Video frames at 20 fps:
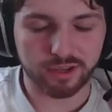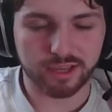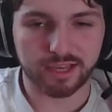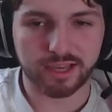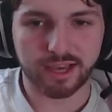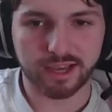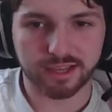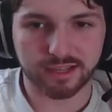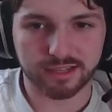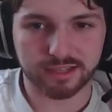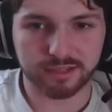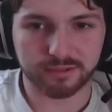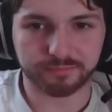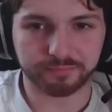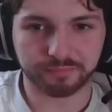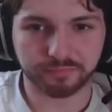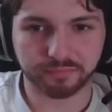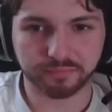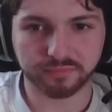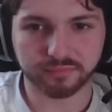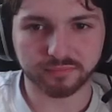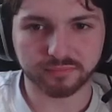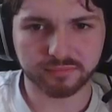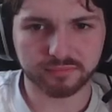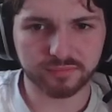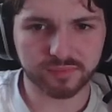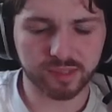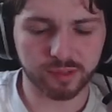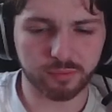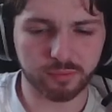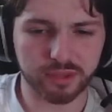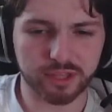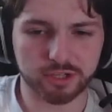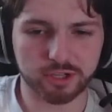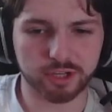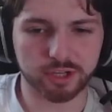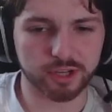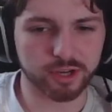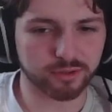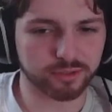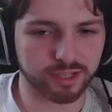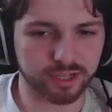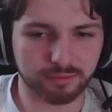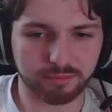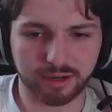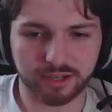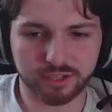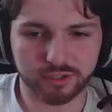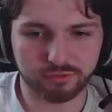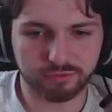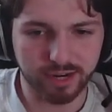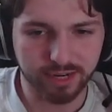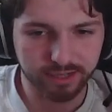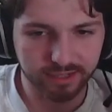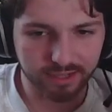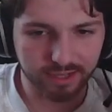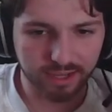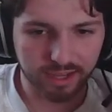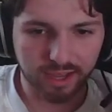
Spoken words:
EX with the Shiniotic plus red,